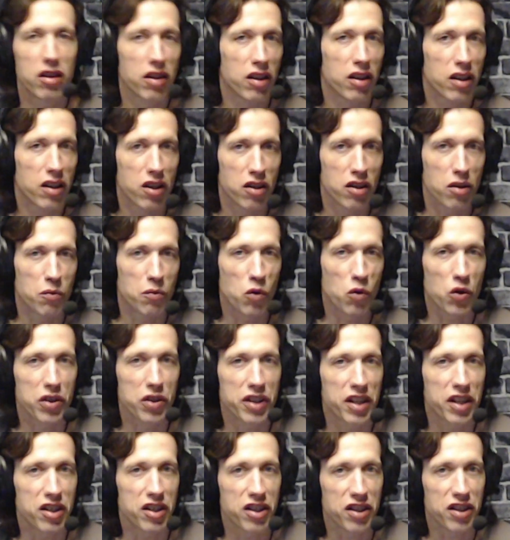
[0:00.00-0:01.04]
the more
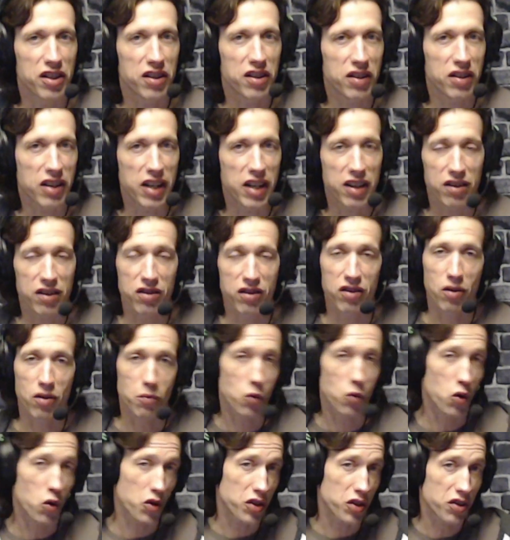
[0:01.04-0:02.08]
attention this gets, the more
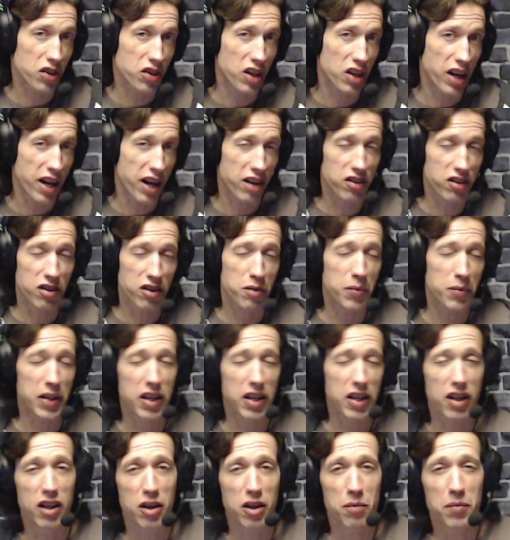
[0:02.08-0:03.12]
this could actually
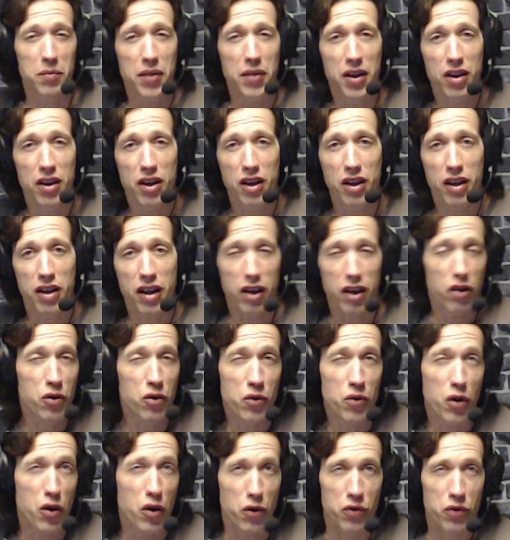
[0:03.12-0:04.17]
become, who
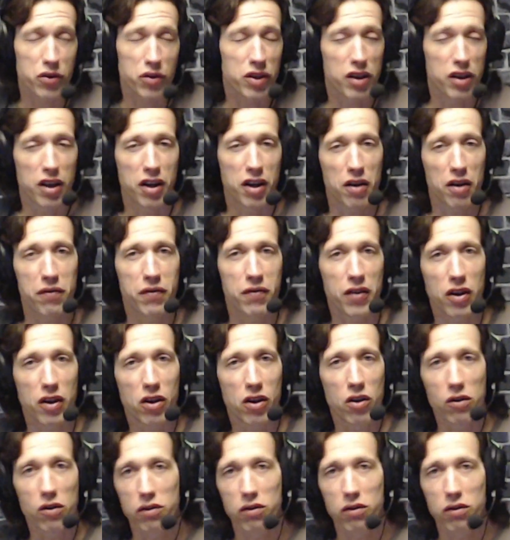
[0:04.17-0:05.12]
knows, an NFL